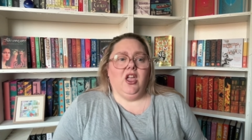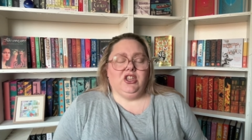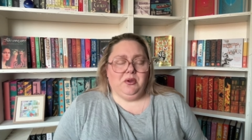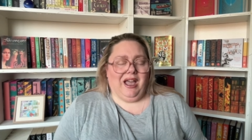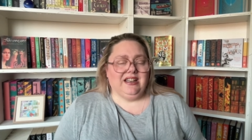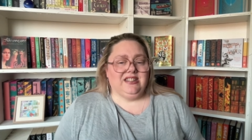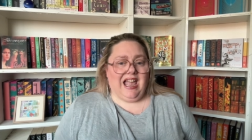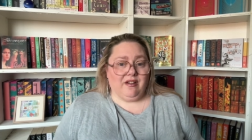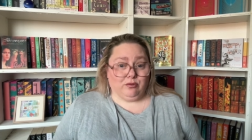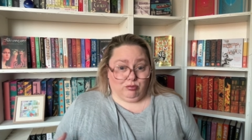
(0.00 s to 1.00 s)
You had to
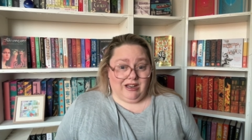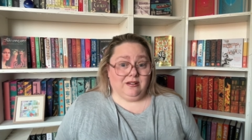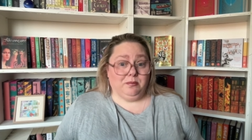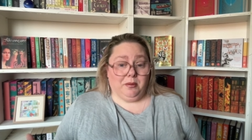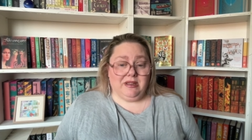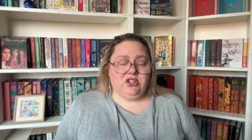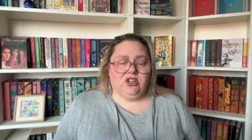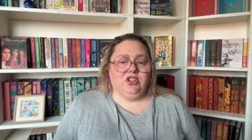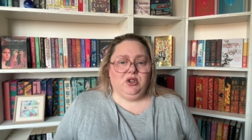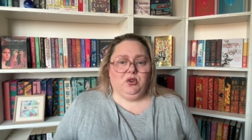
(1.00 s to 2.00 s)
have written
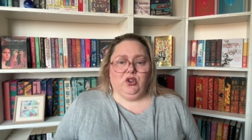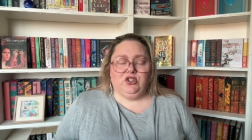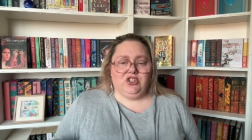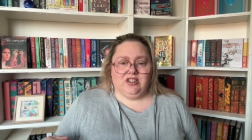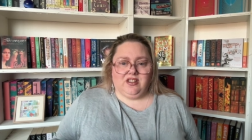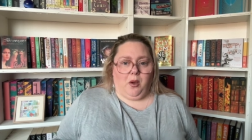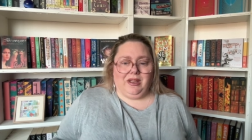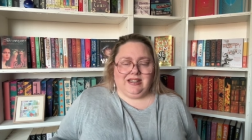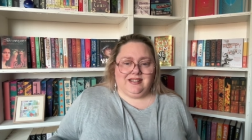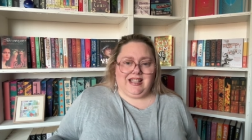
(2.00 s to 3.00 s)
permission. You couldn't just go
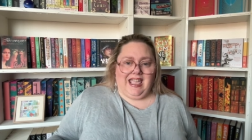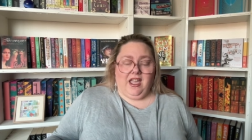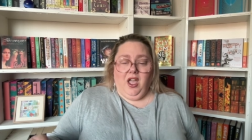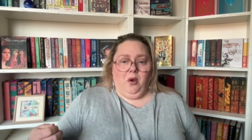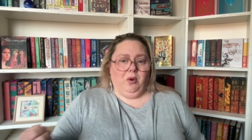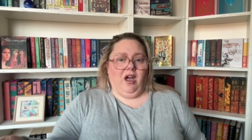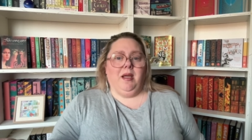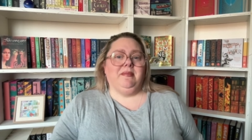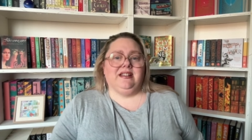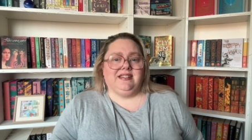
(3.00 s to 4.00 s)
in and say, Well,
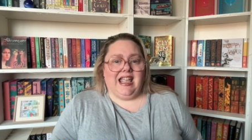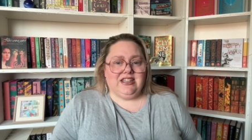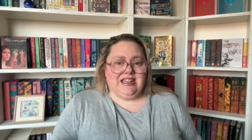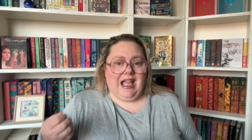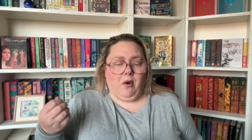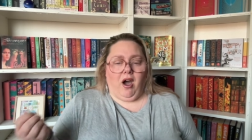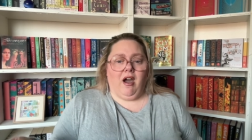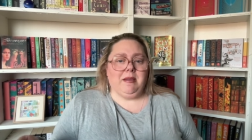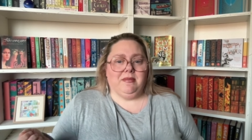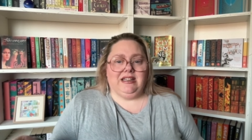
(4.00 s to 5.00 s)
I'm this age now,
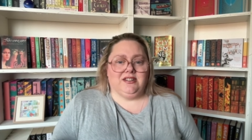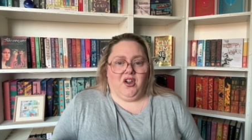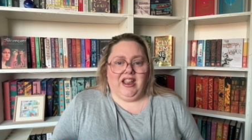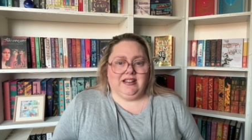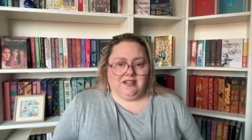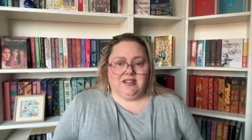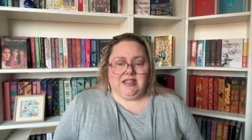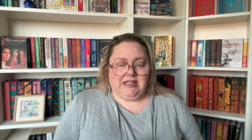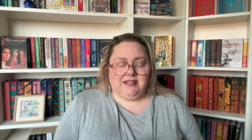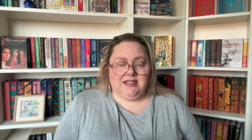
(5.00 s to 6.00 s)
I'm entitled to
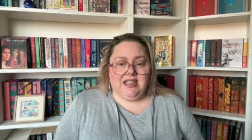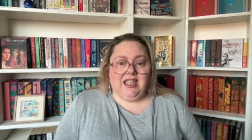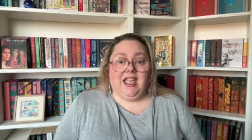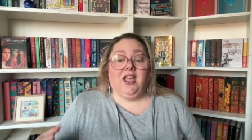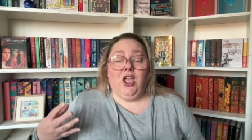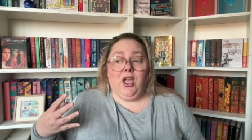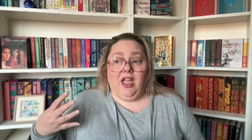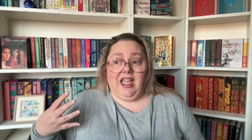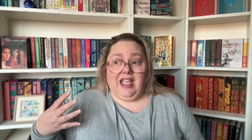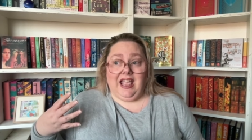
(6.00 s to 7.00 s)
this ticket
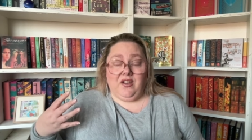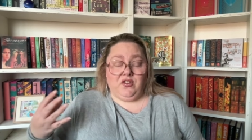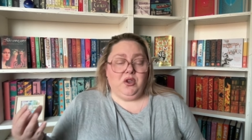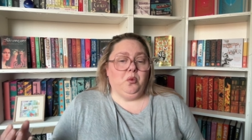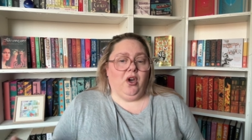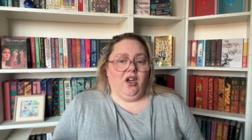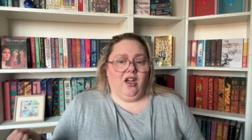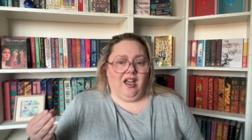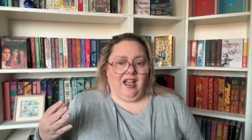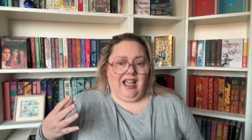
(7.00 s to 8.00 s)
if you
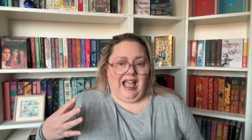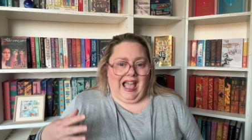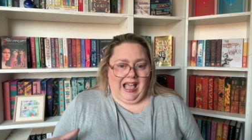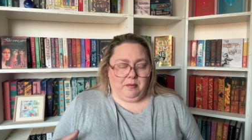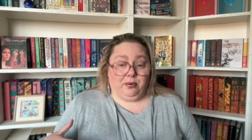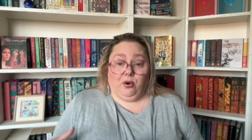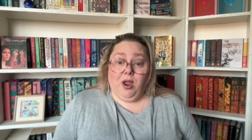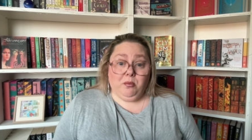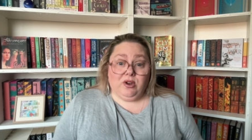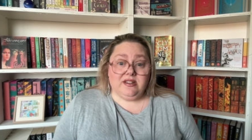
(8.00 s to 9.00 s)
were at
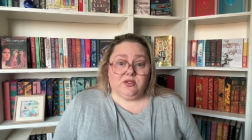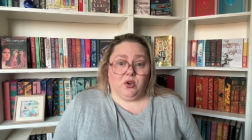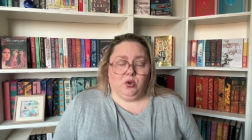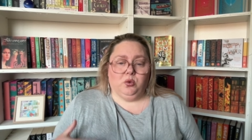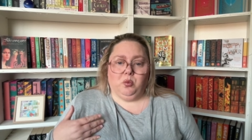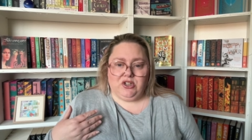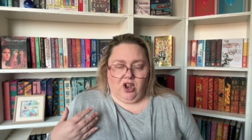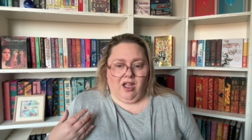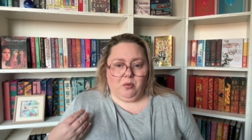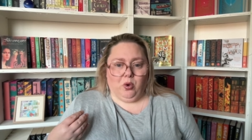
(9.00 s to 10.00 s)
primary school, which
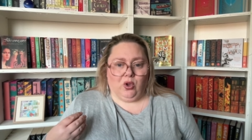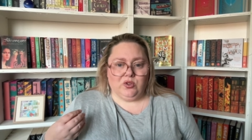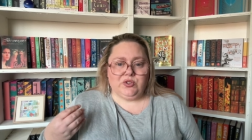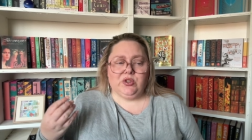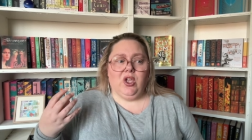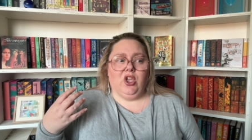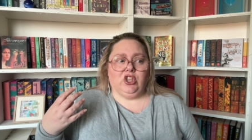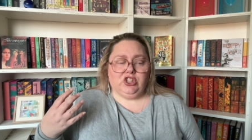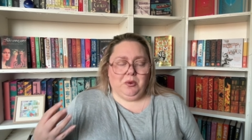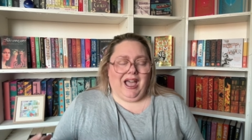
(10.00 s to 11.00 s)
I was,
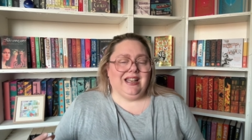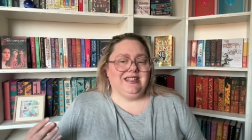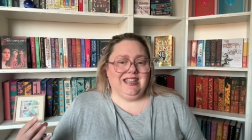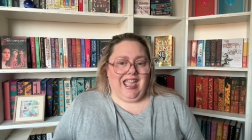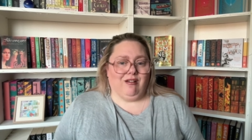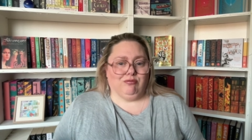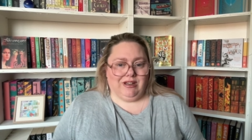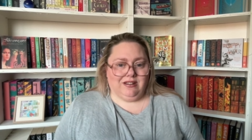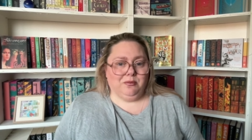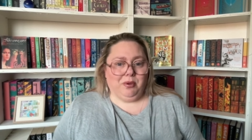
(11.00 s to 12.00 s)
you had to get
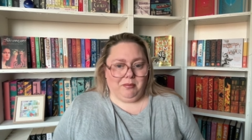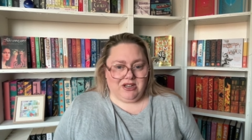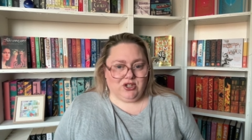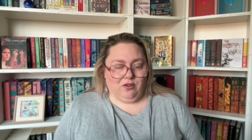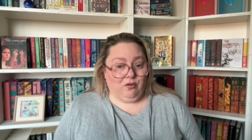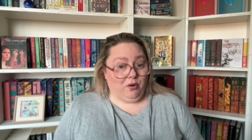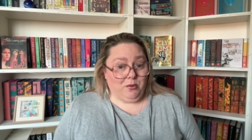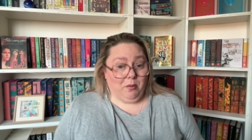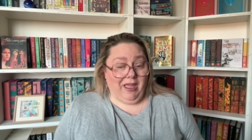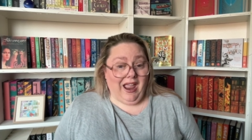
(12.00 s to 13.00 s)
written permission from
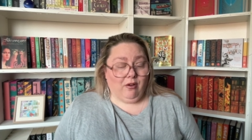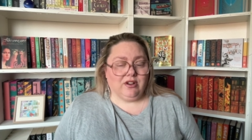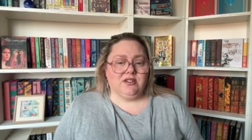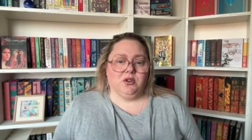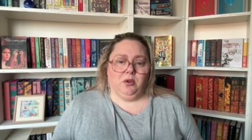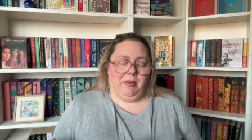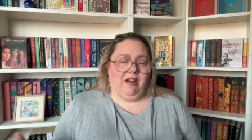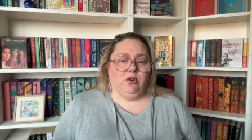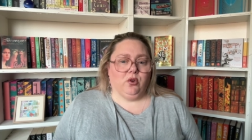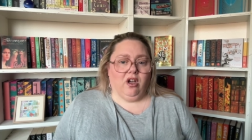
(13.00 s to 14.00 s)
your parents or your
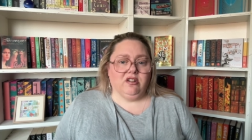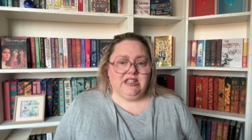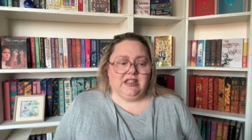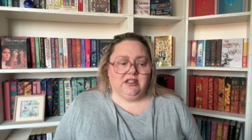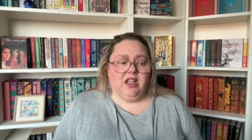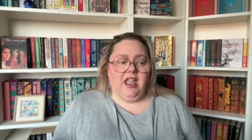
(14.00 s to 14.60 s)
parent or guardian